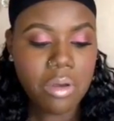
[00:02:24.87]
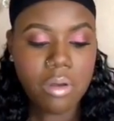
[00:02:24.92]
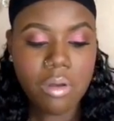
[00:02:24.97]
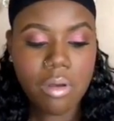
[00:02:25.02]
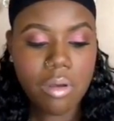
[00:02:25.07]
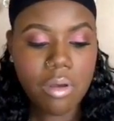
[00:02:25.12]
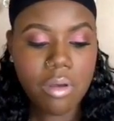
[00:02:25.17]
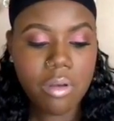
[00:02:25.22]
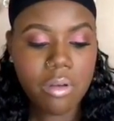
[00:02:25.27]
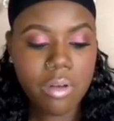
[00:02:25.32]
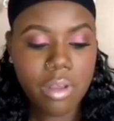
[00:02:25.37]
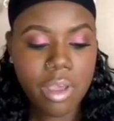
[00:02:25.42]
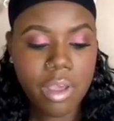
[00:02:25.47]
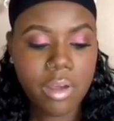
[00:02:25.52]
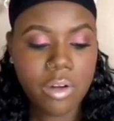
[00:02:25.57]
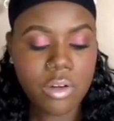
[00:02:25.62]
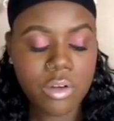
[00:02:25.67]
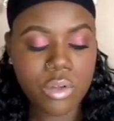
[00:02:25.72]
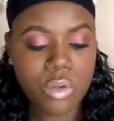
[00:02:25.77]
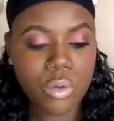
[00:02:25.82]
on how
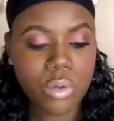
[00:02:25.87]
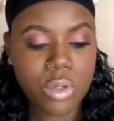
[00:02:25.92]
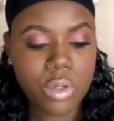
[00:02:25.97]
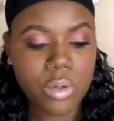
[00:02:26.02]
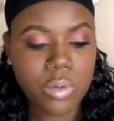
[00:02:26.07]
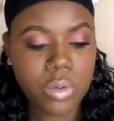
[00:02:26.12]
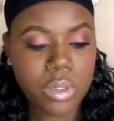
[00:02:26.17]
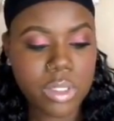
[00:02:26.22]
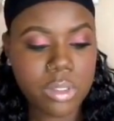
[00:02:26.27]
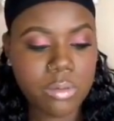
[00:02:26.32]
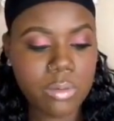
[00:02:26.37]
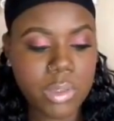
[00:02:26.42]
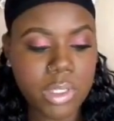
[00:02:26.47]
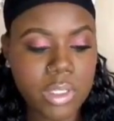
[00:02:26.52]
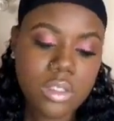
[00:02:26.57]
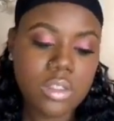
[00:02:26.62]
to do a quick weave.